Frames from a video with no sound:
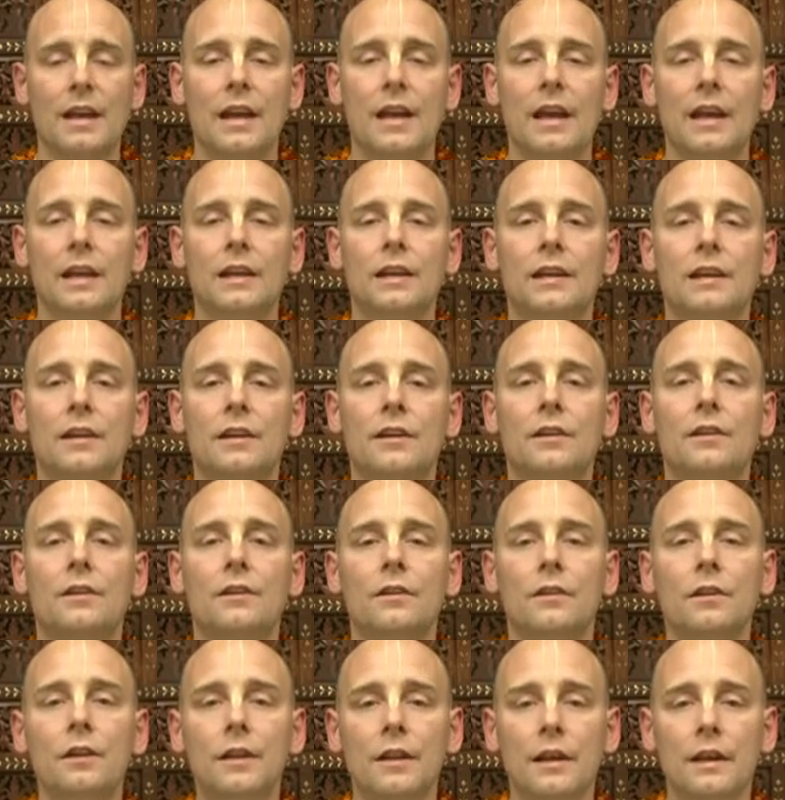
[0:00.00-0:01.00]
And
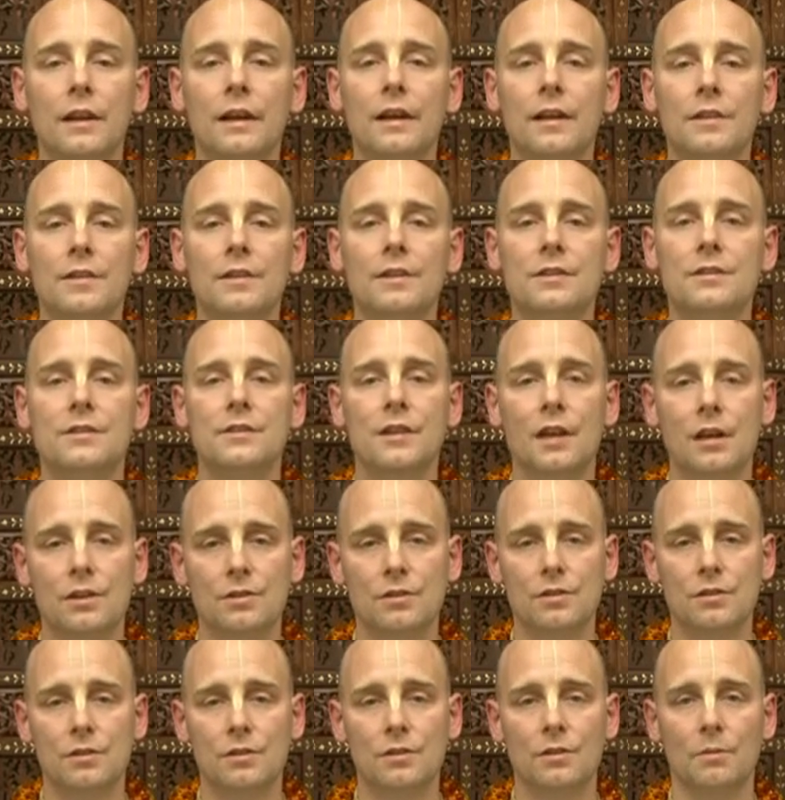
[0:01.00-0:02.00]
here, in this
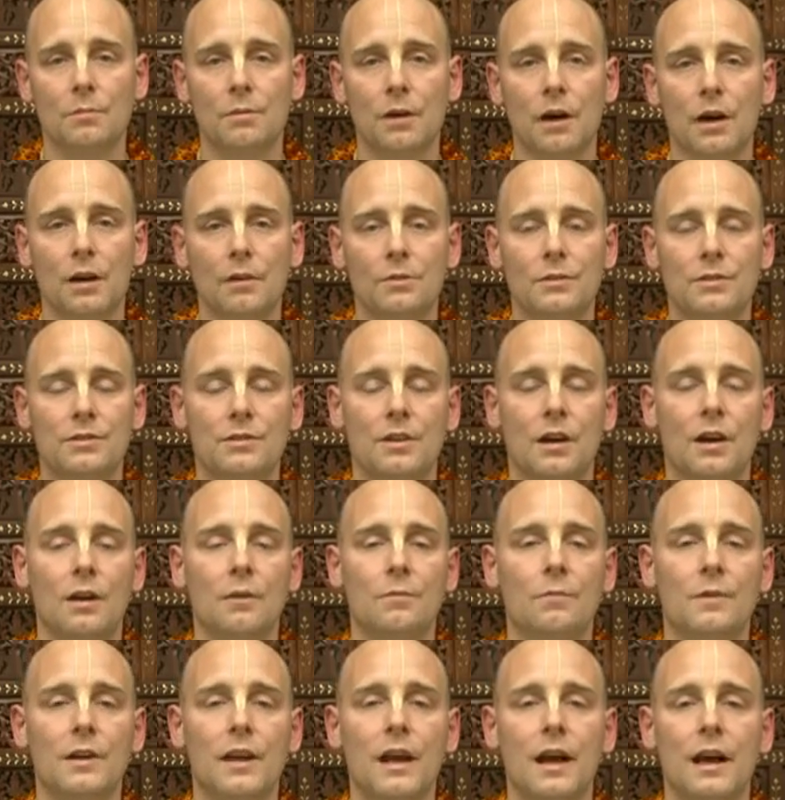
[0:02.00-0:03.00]
section of the
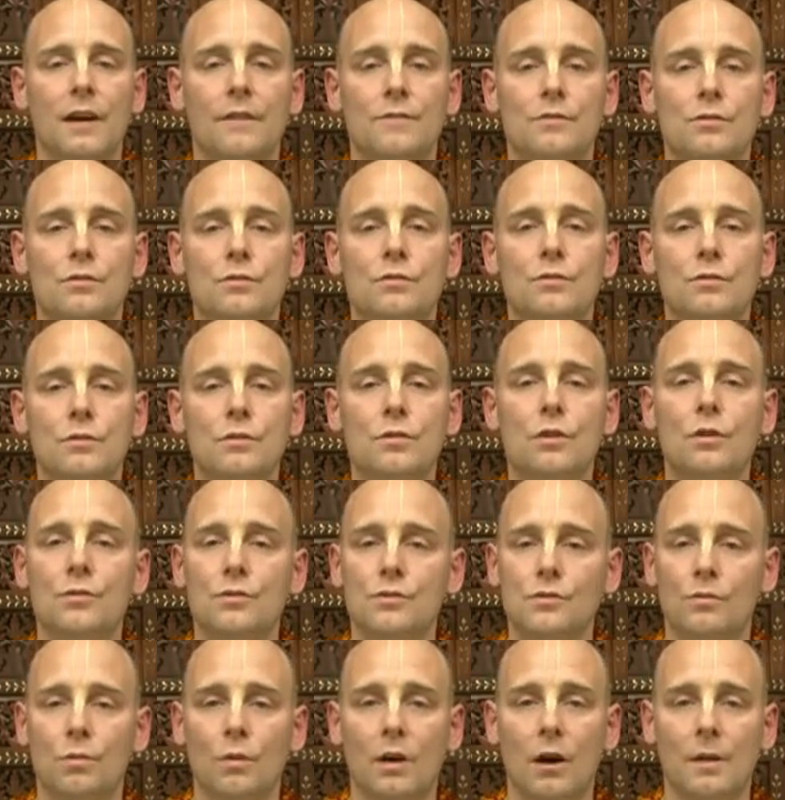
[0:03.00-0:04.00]
Bhagavatam, we have Suta
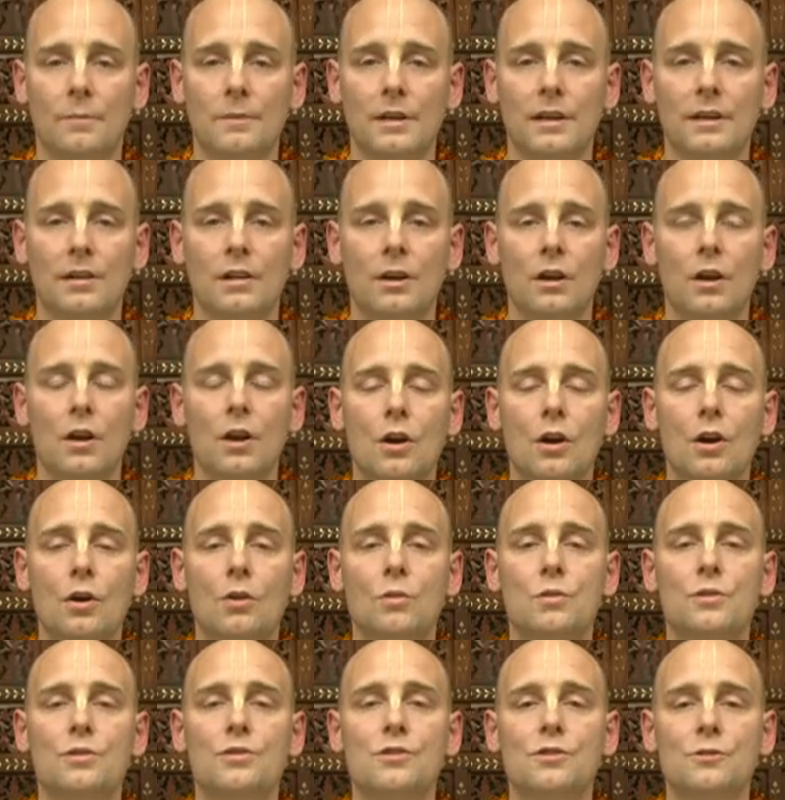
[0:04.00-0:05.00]
Goswami,
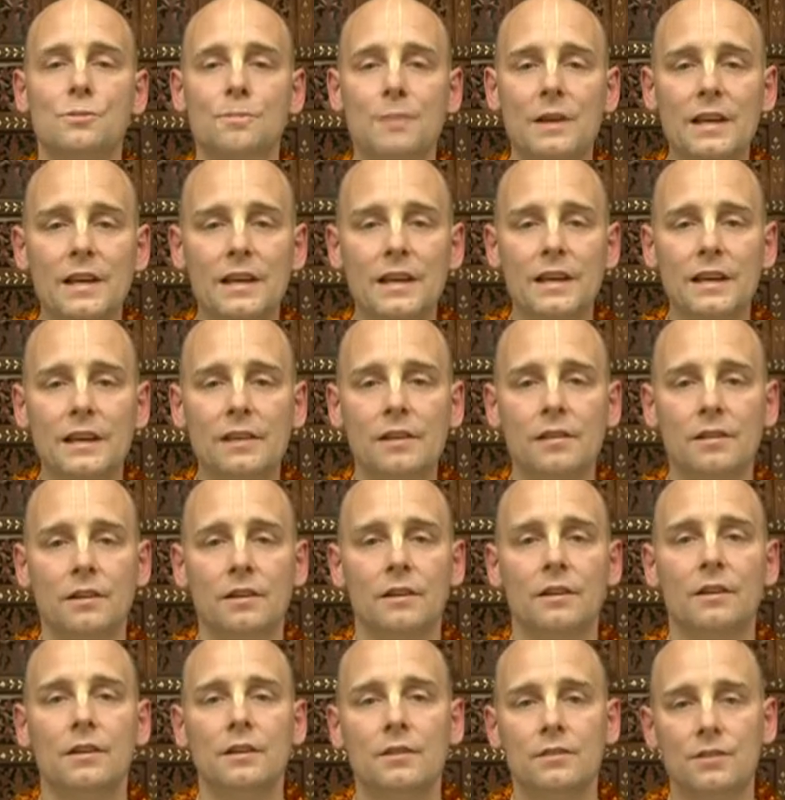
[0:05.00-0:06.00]
who is speaking
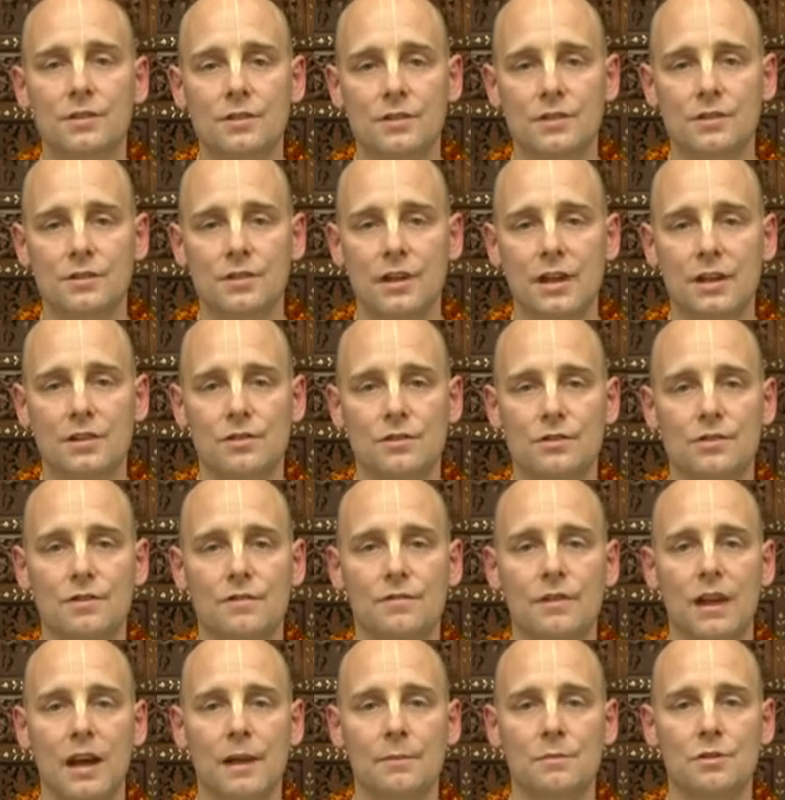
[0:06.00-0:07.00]
to the sages of
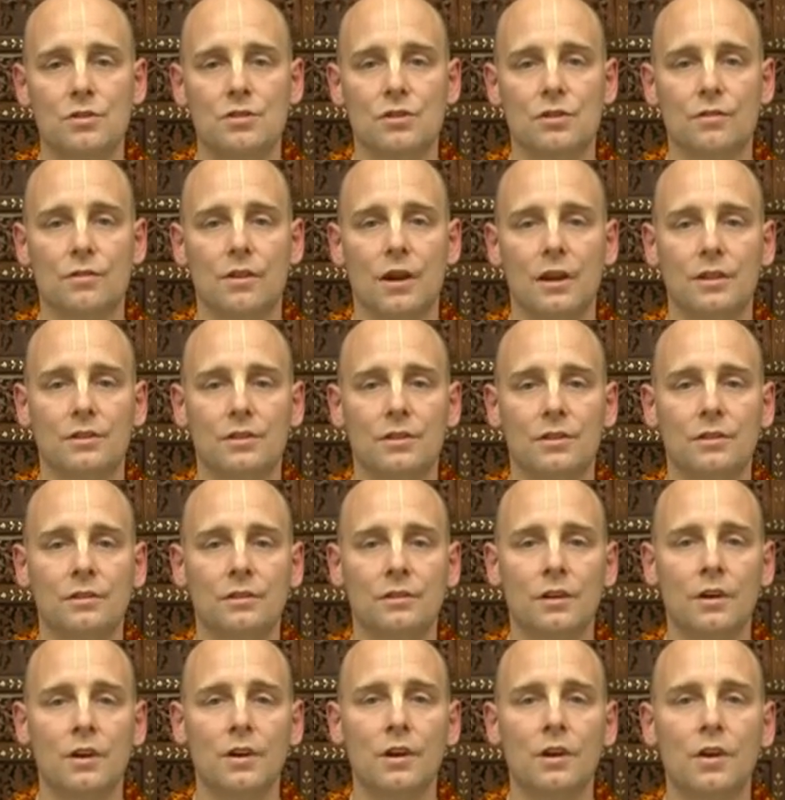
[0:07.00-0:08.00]
Naimisharanya,
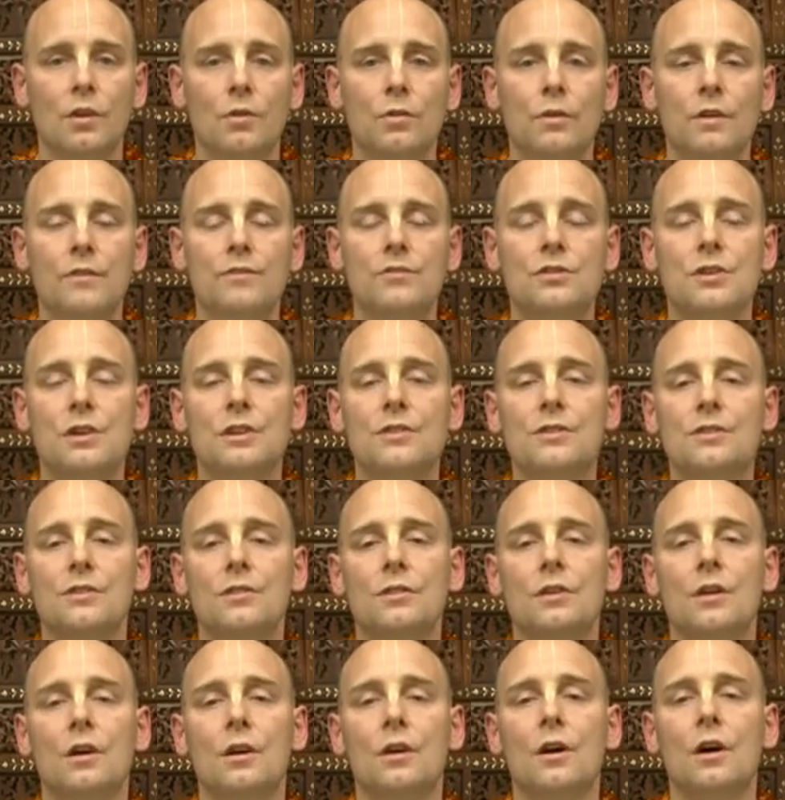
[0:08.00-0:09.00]
who have just
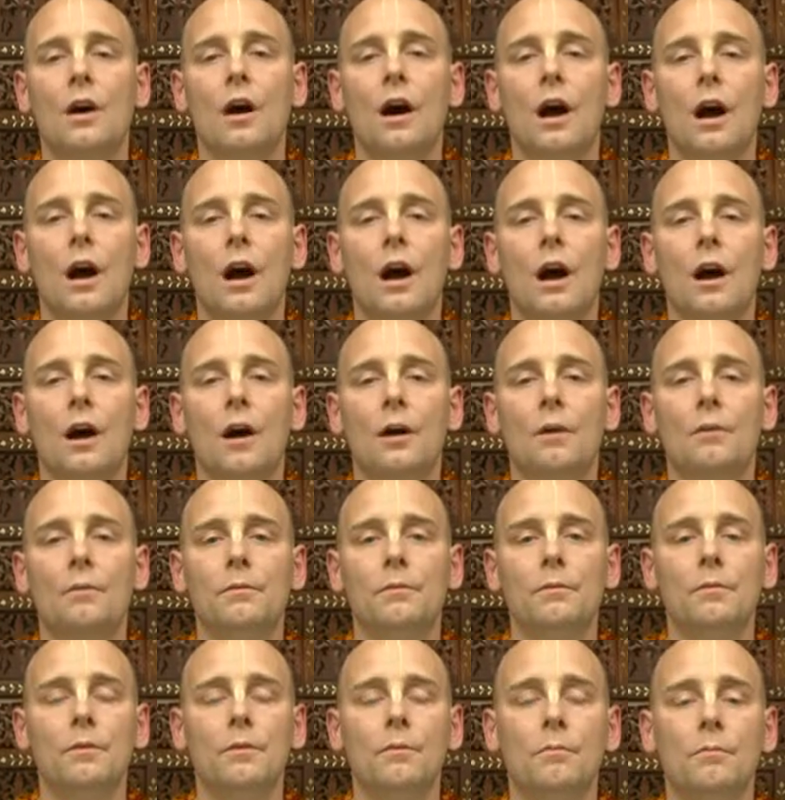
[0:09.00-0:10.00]
uh,
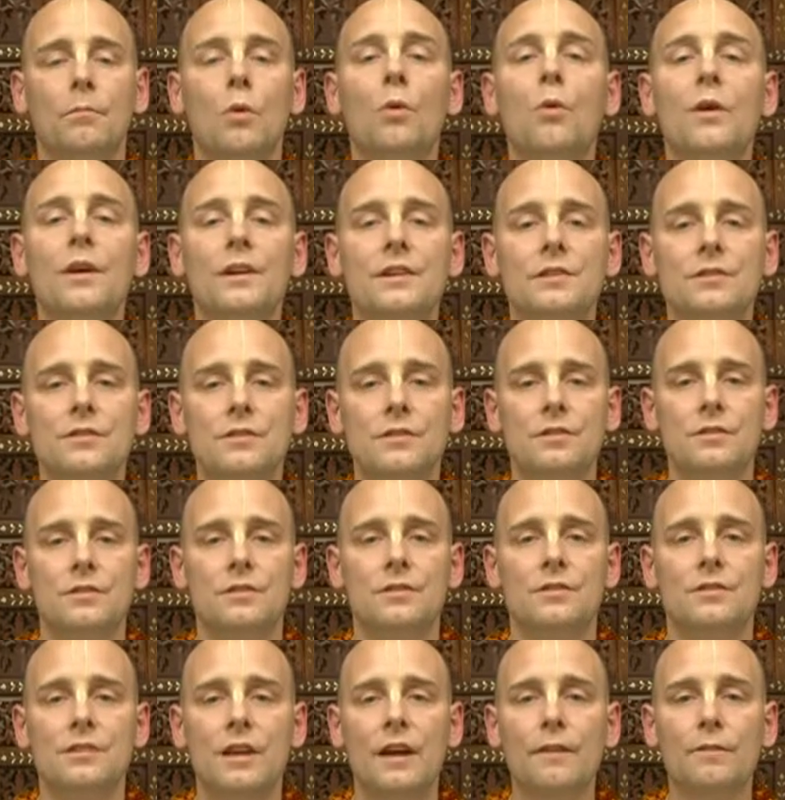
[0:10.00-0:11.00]
poised
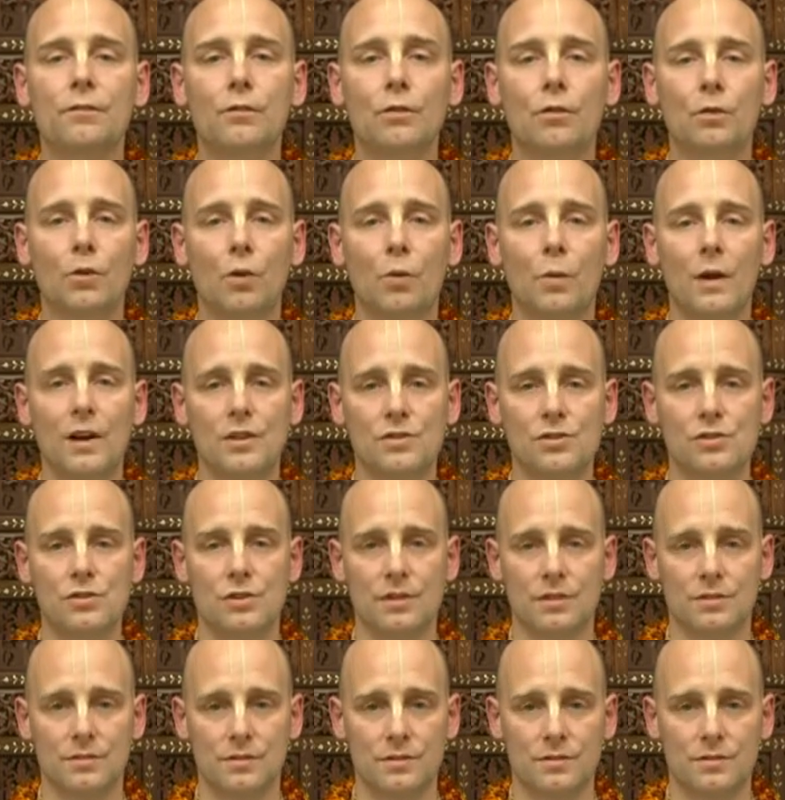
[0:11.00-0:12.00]
several
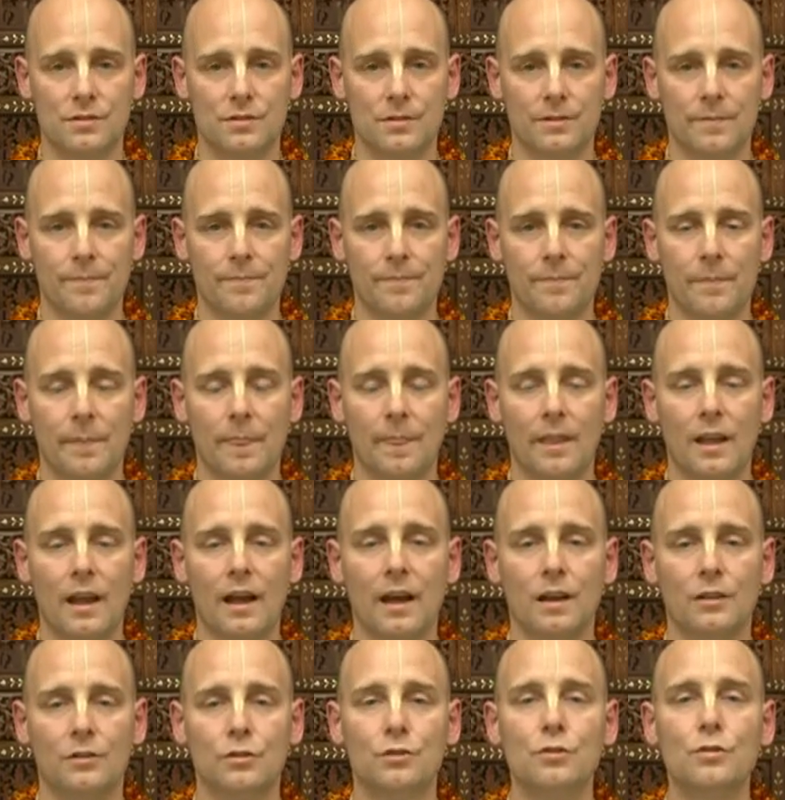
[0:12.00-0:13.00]
questions
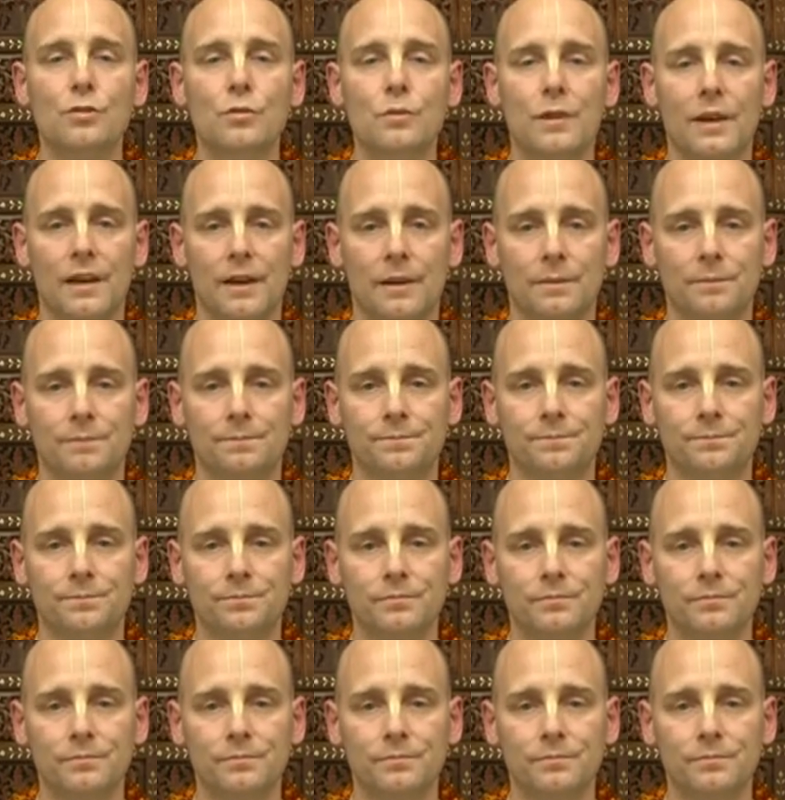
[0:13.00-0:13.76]
to him.